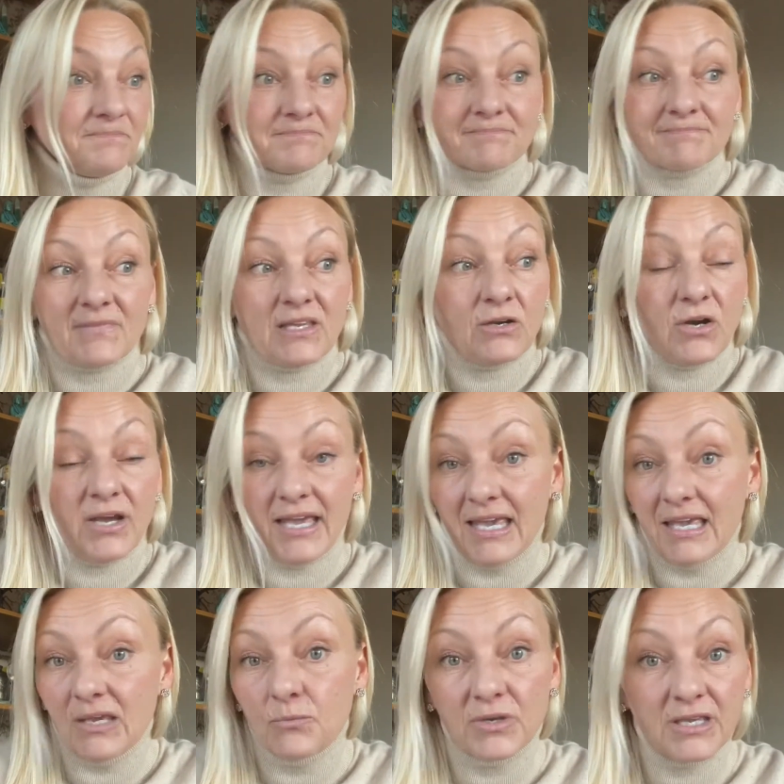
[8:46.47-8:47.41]

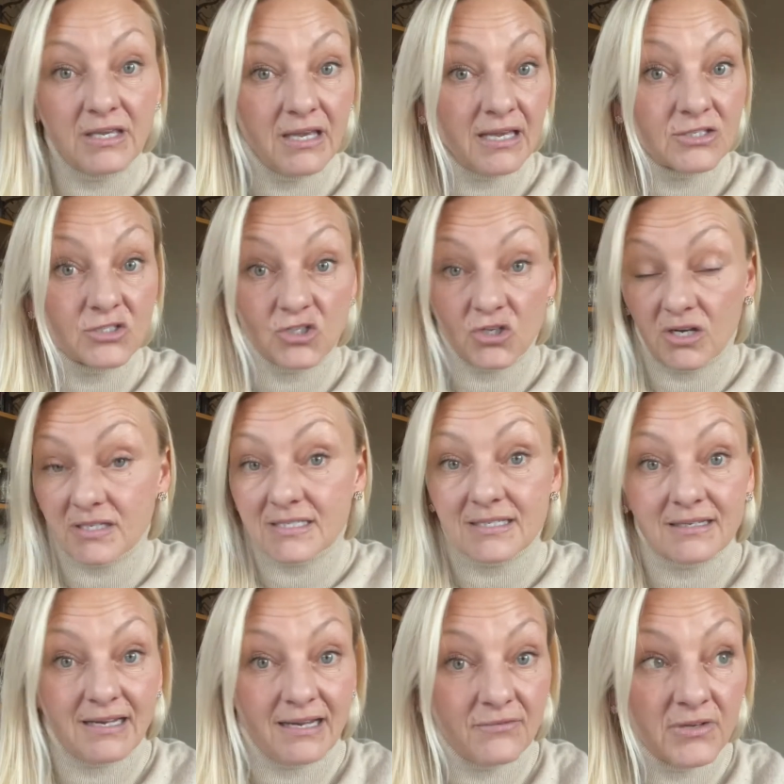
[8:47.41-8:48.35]
hey, we
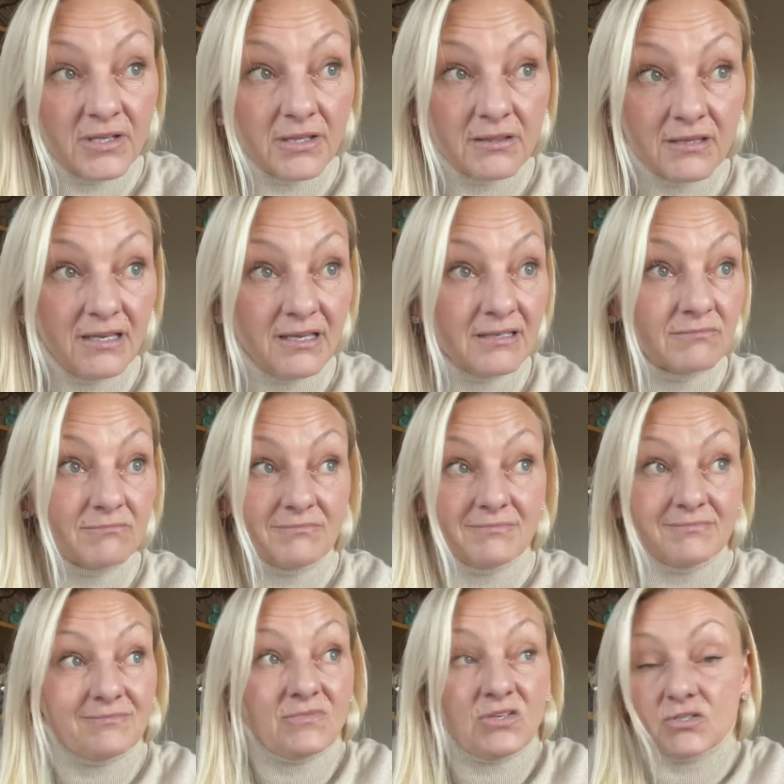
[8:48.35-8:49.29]
exhausted everything,
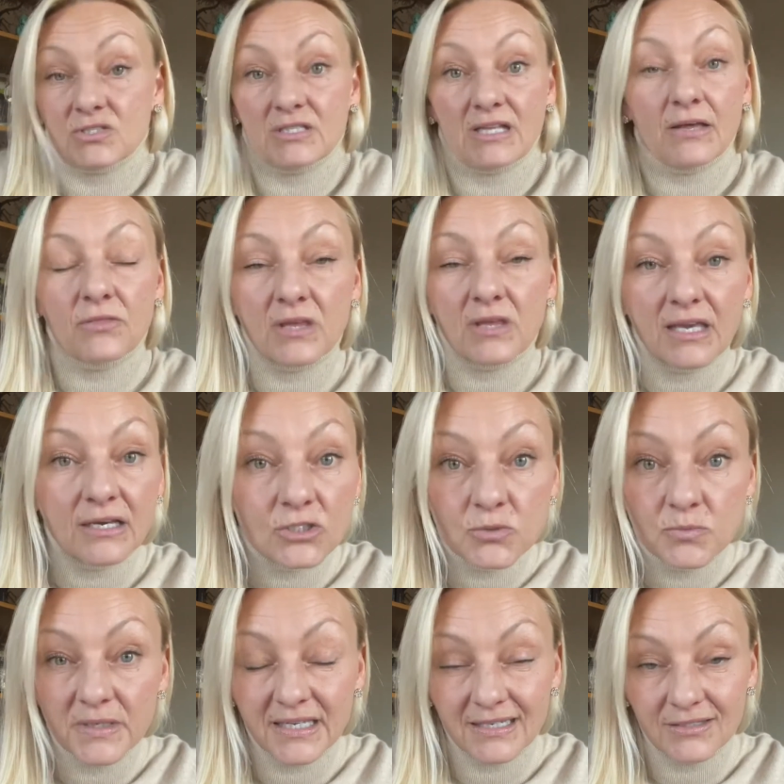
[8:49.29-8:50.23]
there's nothing
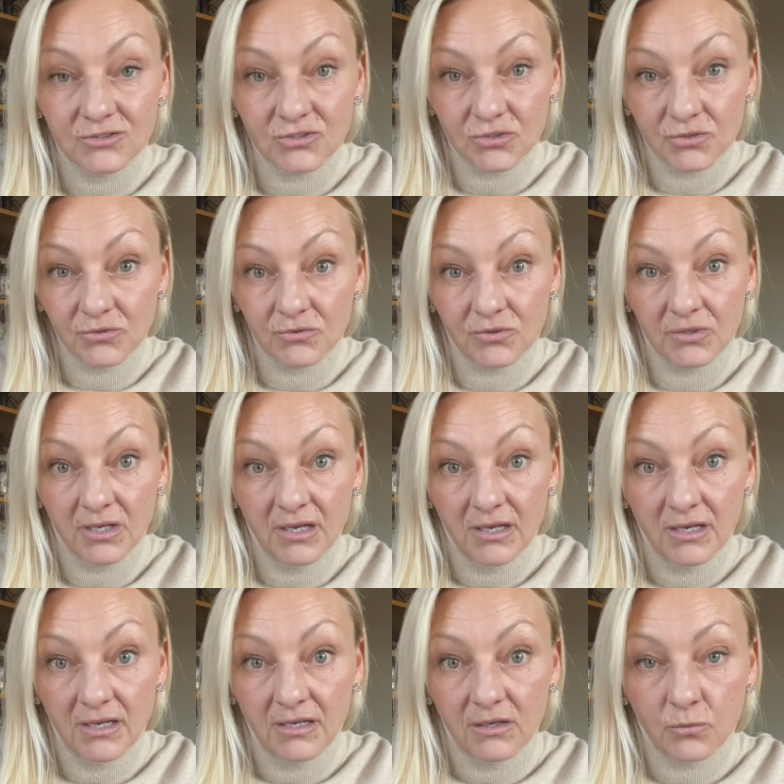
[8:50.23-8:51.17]
else we can do,
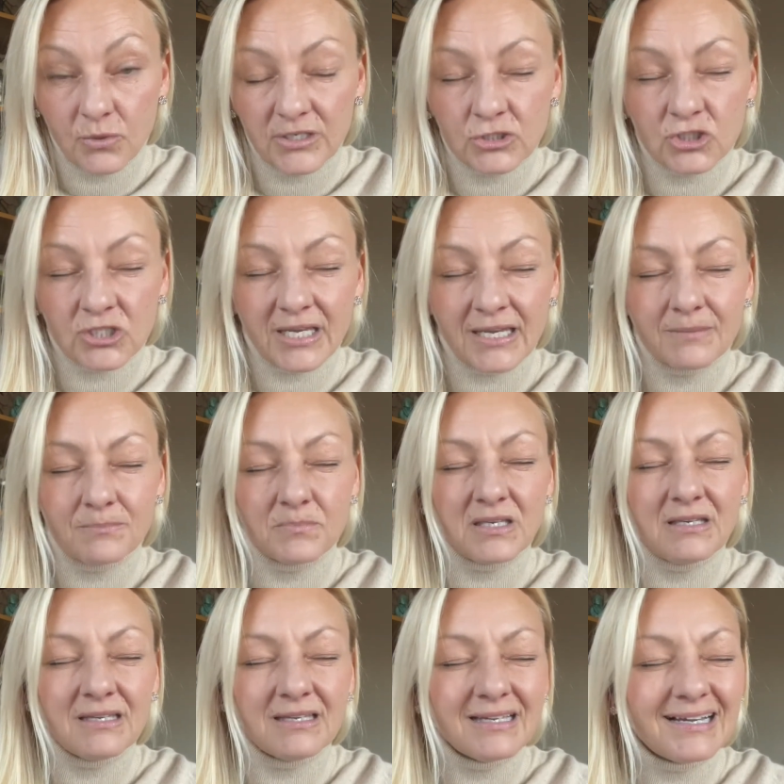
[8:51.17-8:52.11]
which can
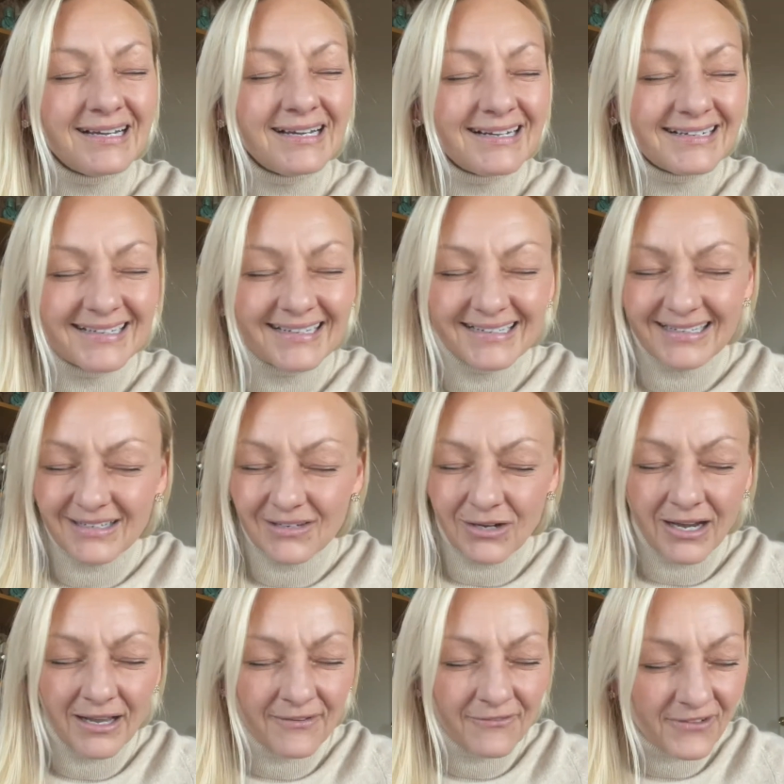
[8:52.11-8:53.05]
be,
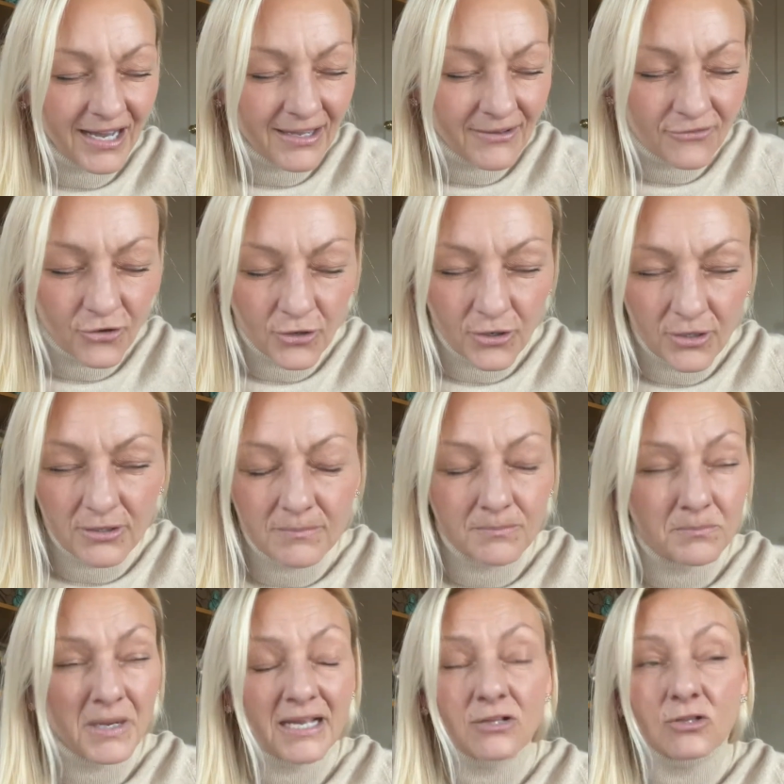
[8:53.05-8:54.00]
I've heard
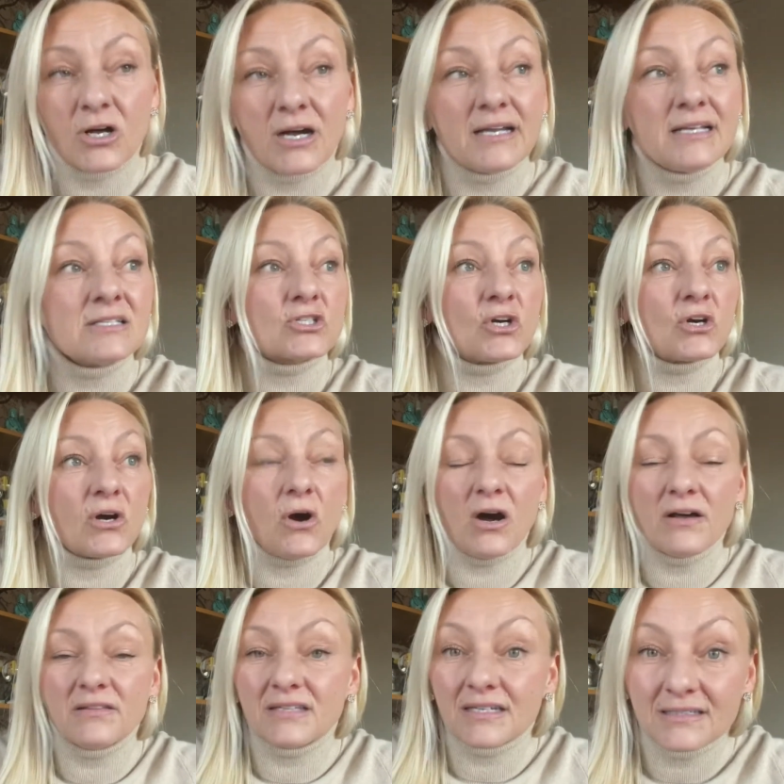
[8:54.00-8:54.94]
my clients are
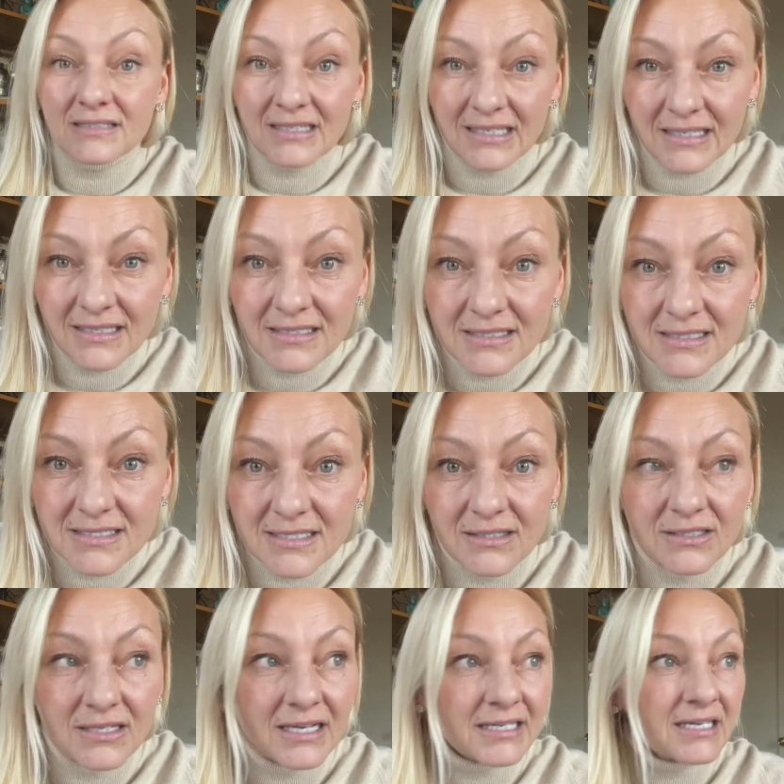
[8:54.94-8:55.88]
on their knees.
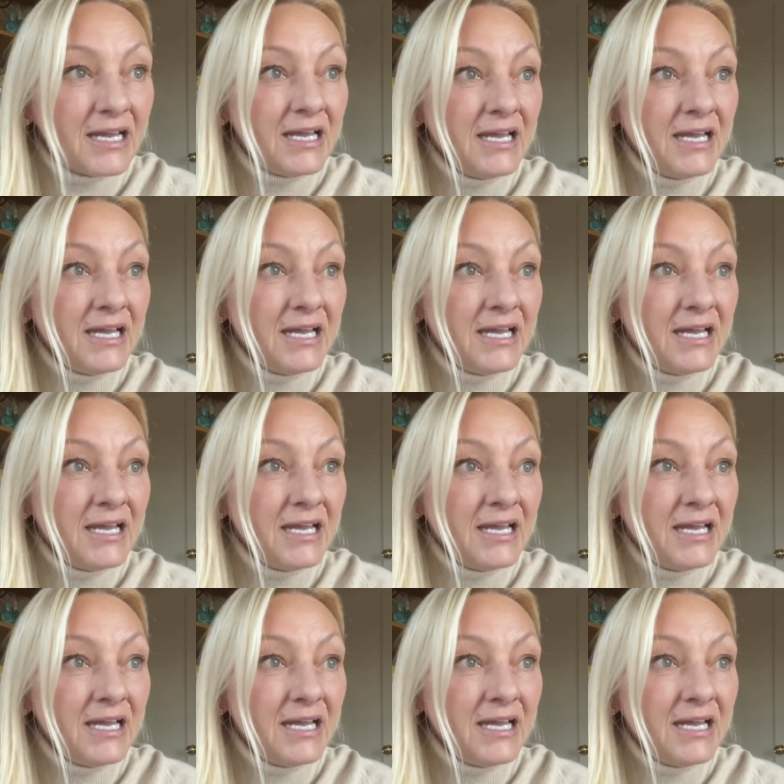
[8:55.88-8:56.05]
They're like,